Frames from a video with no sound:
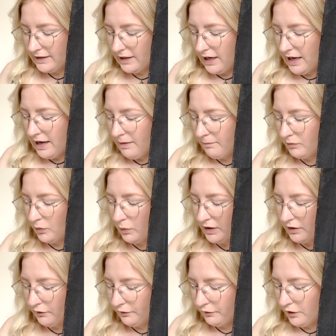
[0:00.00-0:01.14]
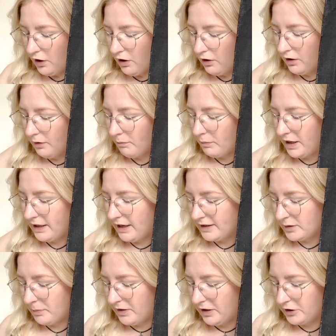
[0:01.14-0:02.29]
The Widow Frog by Night
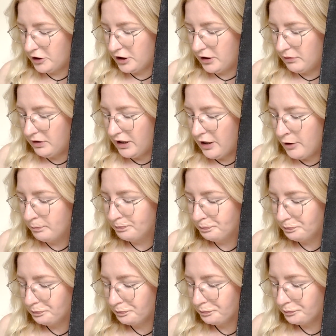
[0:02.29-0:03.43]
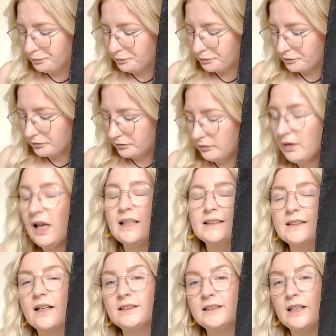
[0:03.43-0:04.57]
Spirit Studio.
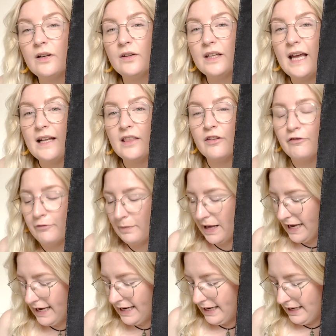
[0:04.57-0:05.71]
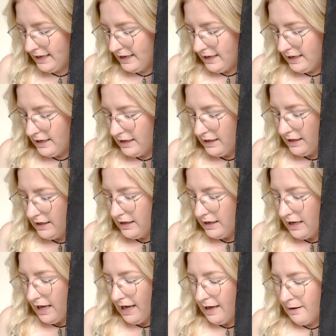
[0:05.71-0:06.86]
Started it on the 8th of May.
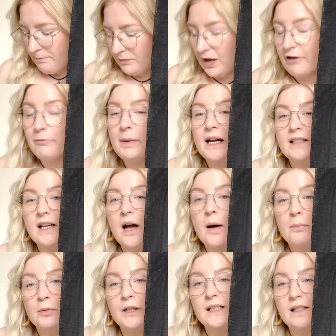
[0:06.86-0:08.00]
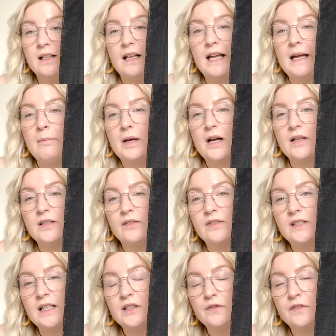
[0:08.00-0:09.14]
I've picked it up recently because of
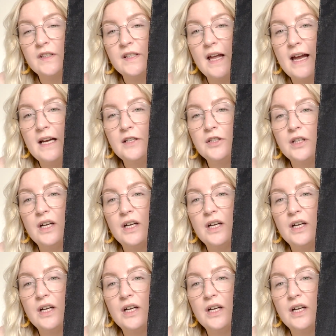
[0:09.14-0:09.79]
Stitch for Sage.